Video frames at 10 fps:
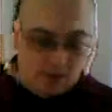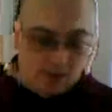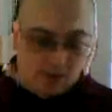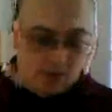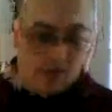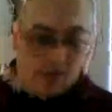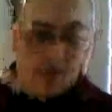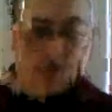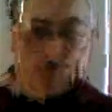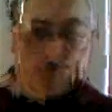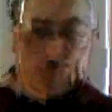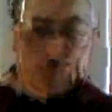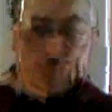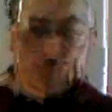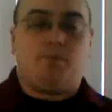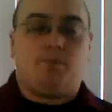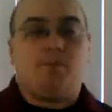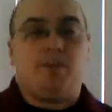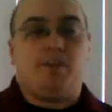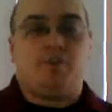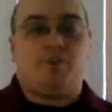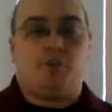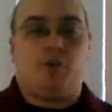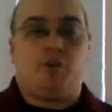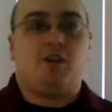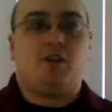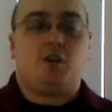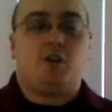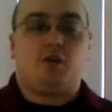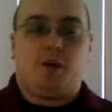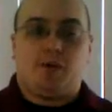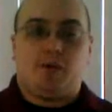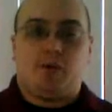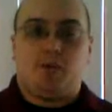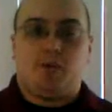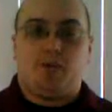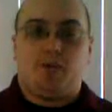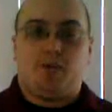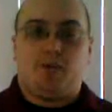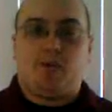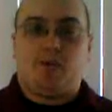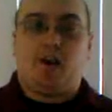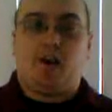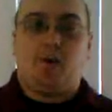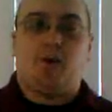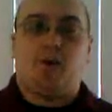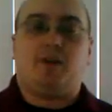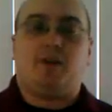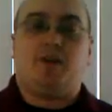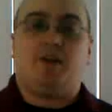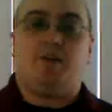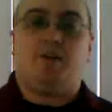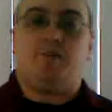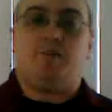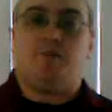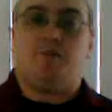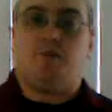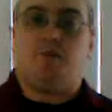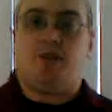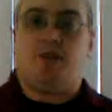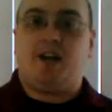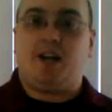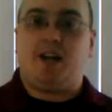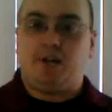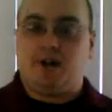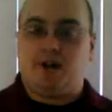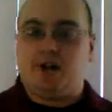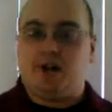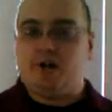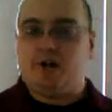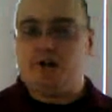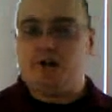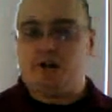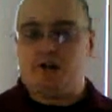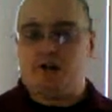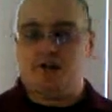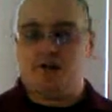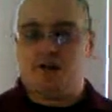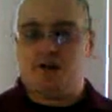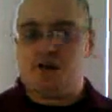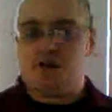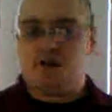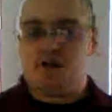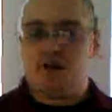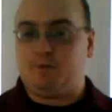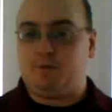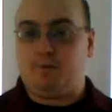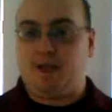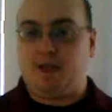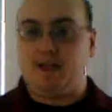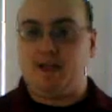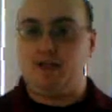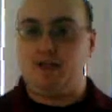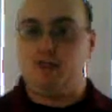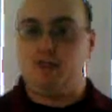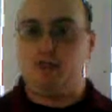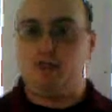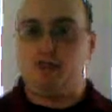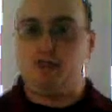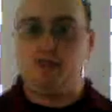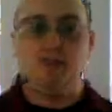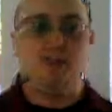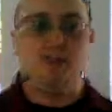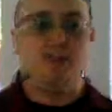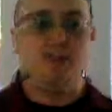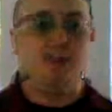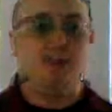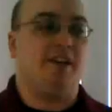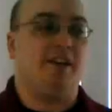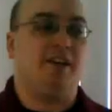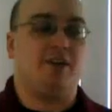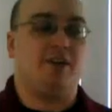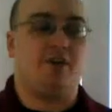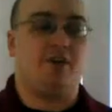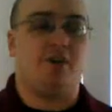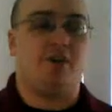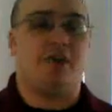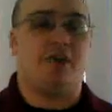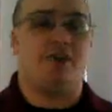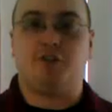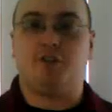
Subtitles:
set fairly moderate to low goals with the new equipment at first, but they need to make sure that they have something to shoot for. This helps them get progressively better, and it also helps the organization